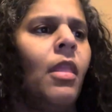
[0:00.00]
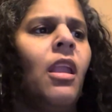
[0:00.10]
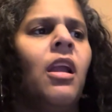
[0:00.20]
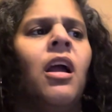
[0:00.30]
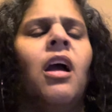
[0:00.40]

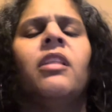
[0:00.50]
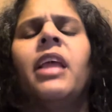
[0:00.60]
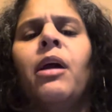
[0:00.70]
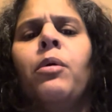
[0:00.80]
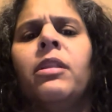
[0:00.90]

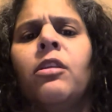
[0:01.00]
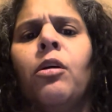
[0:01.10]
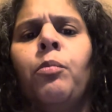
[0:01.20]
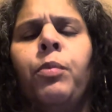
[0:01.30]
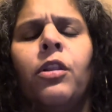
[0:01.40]

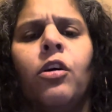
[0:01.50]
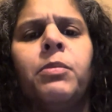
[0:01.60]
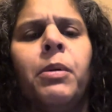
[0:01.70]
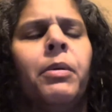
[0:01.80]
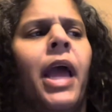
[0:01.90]
those
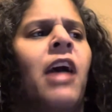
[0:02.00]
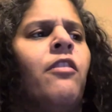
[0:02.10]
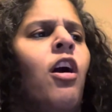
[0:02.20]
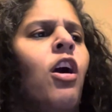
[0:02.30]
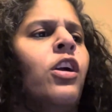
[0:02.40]
people that have a
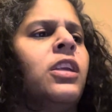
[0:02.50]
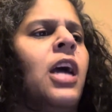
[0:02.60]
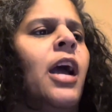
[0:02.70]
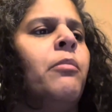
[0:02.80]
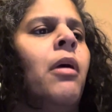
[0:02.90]
hard
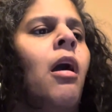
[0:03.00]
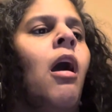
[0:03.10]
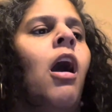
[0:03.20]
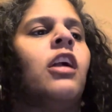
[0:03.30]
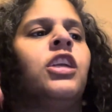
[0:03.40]
time
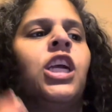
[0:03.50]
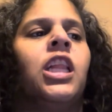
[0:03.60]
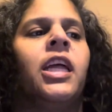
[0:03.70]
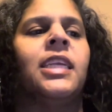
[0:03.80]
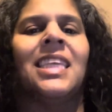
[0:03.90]

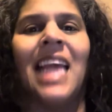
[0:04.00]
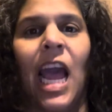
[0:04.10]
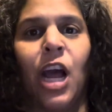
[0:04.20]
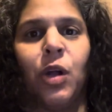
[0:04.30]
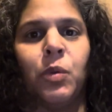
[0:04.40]
articulating
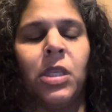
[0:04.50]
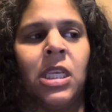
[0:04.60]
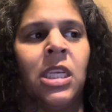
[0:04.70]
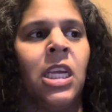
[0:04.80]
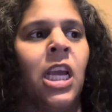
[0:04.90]
sounds,
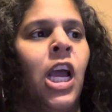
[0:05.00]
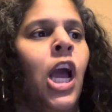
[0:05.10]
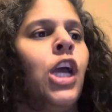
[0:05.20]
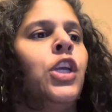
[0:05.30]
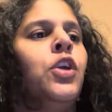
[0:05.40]

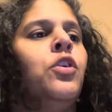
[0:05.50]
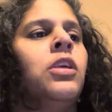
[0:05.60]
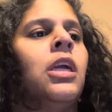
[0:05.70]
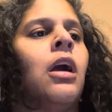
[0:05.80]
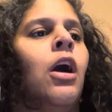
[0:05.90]

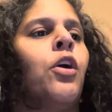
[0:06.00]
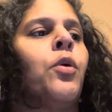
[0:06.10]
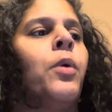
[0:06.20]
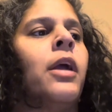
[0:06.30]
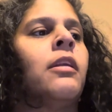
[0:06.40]
using
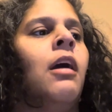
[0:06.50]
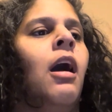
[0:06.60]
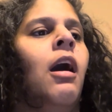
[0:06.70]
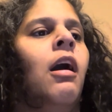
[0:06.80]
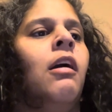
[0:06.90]
correct
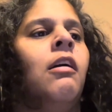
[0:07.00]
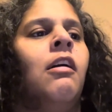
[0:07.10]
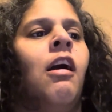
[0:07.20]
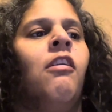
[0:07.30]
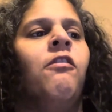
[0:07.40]

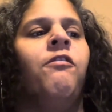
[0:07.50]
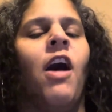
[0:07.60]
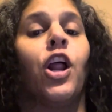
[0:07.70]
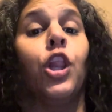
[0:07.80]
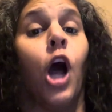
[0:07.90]

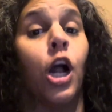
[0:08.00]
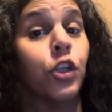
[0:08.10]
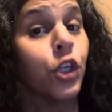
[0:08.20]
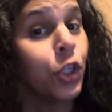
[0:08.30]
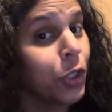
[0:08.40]

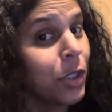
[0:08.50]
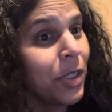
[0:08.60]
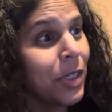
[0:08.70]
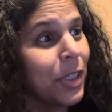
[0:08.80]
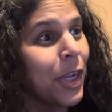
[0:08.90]
phonological
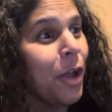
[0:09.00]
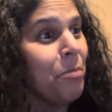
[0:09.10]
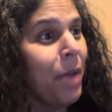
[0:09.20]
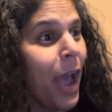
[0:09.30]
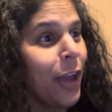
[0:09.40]

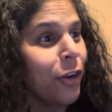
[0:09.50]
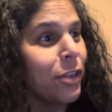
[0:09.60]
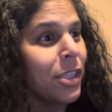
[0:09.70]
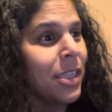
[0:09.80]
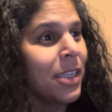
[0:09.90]
patterns,